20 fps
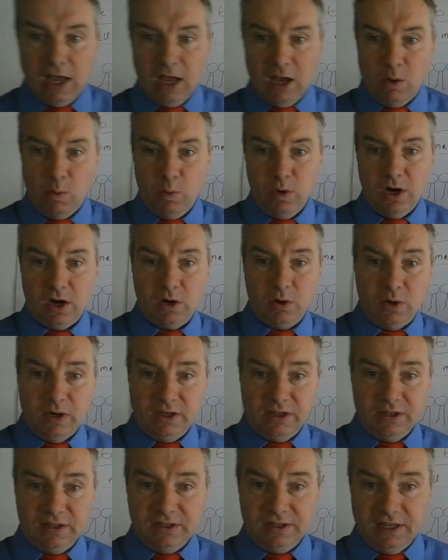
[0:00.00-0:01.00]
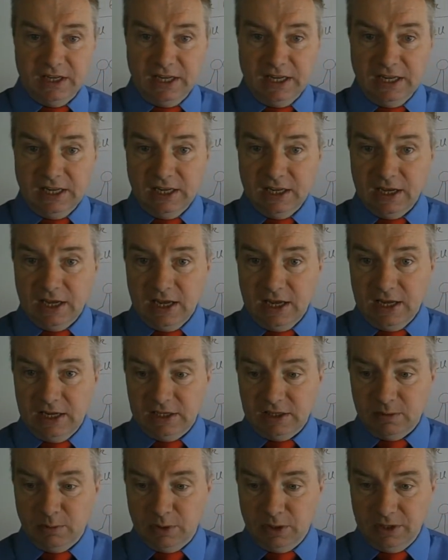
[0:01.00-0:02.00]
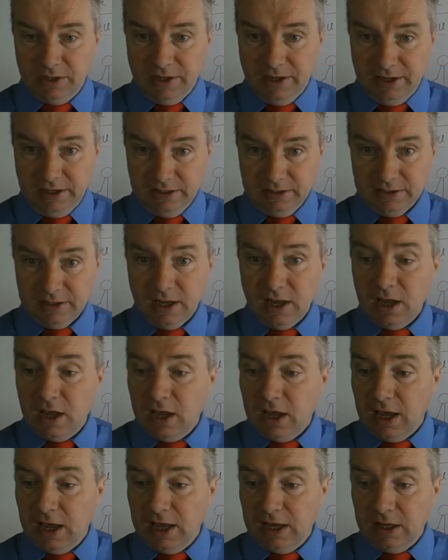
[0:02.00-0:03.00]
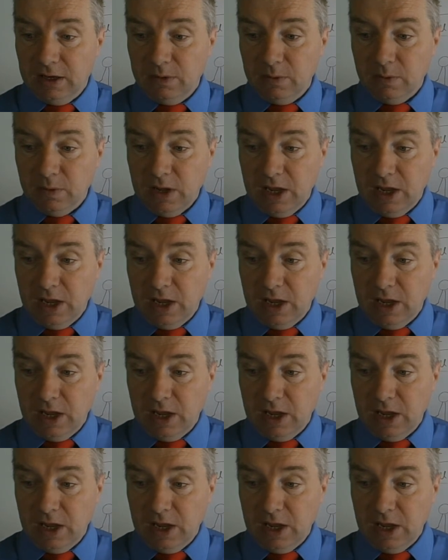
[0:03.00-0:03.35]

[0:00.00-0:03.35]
we are going to see some other things, and